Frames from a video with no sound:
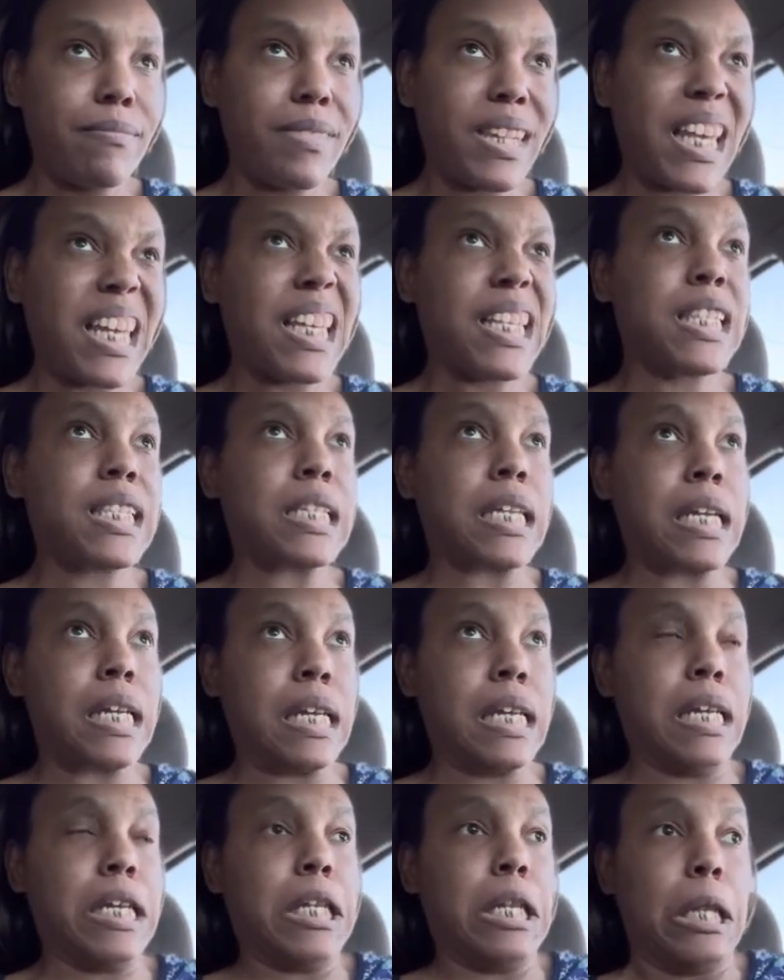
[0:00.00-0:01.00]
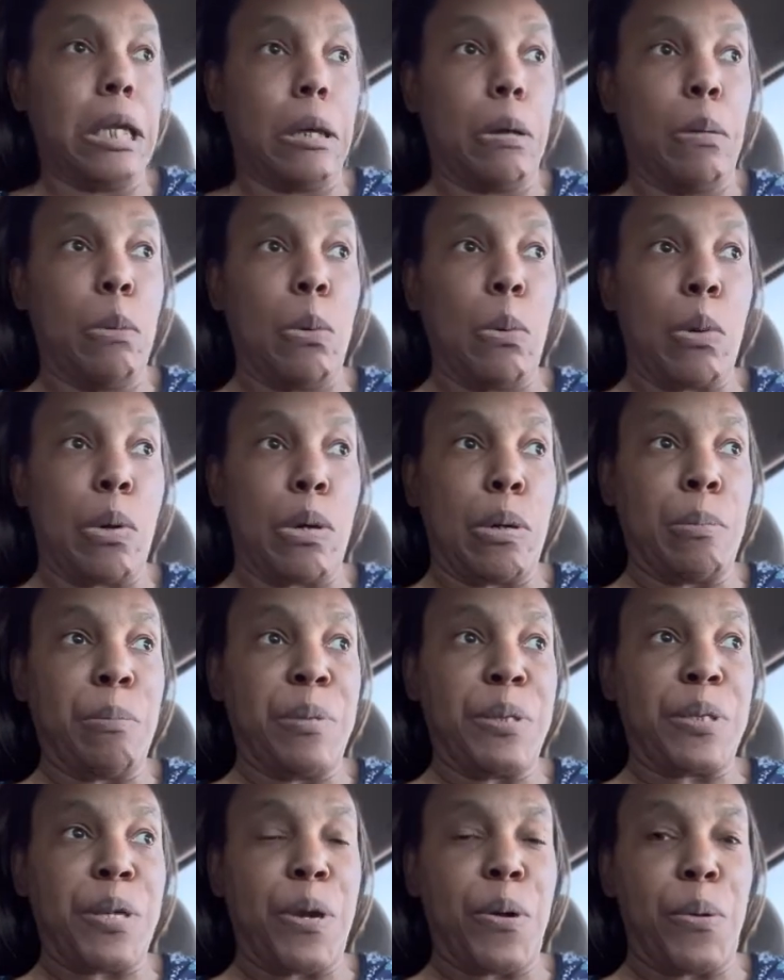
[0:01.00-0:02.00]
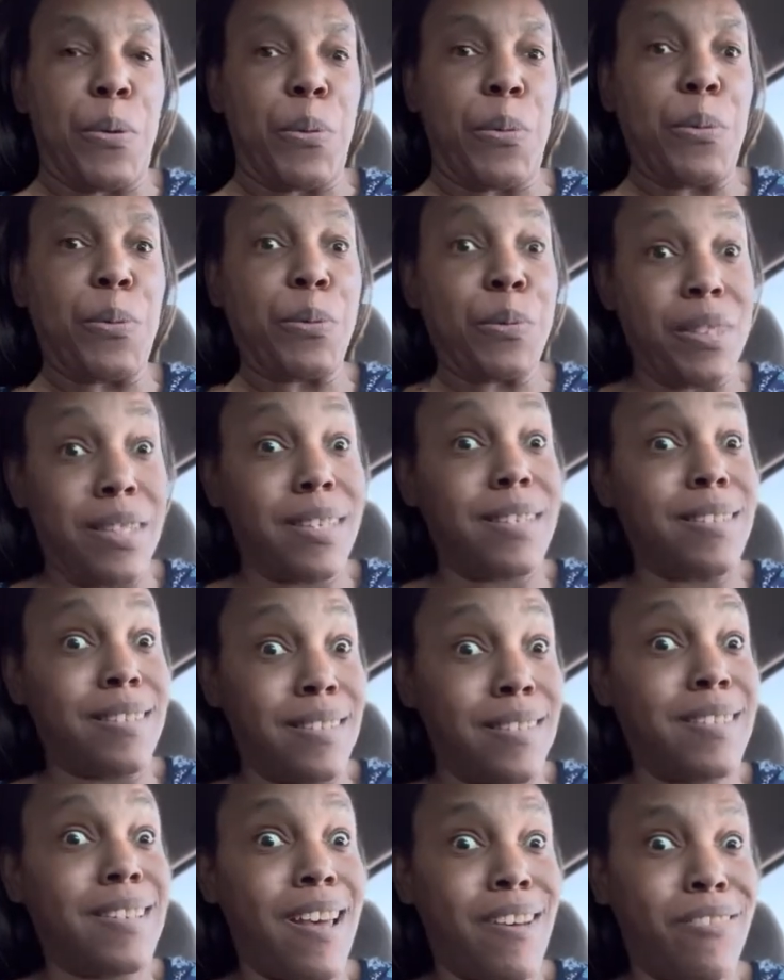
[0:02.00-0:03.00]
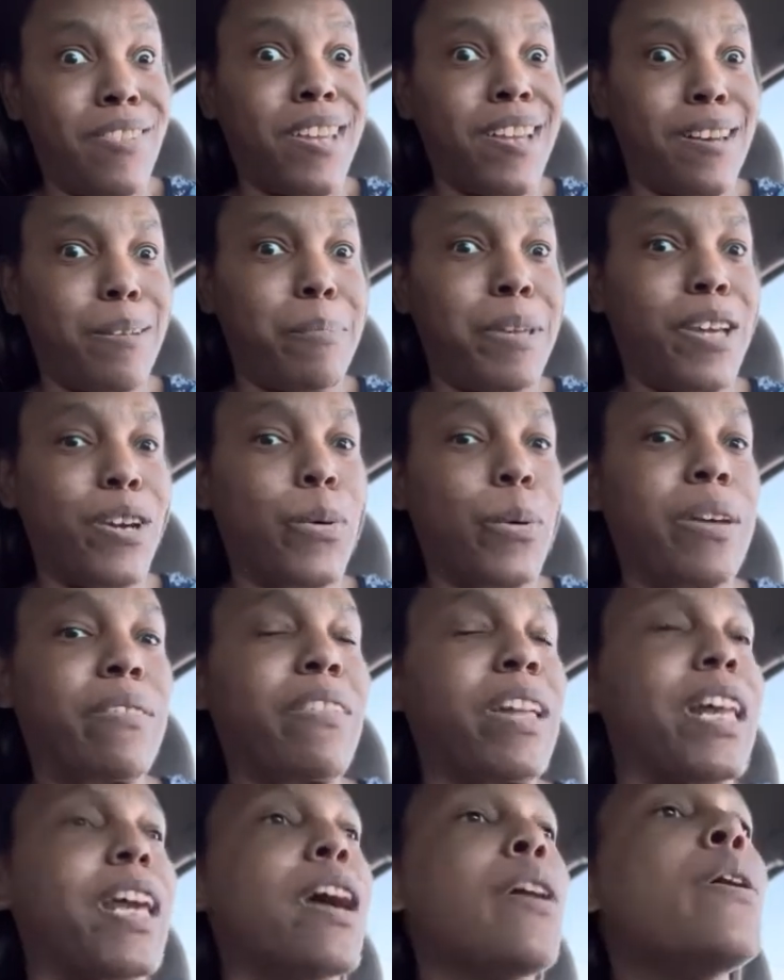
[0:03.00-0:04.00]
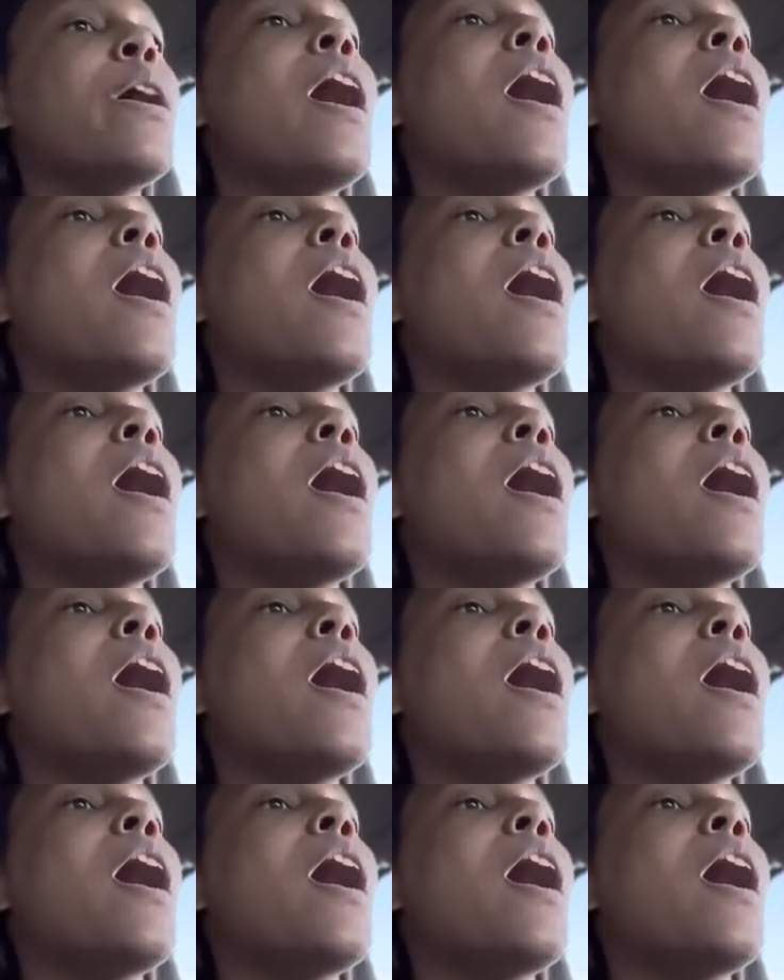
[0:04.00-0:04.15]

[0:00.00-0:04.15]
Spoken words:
It's getting a little warm, so this is definitely going to be a quick video.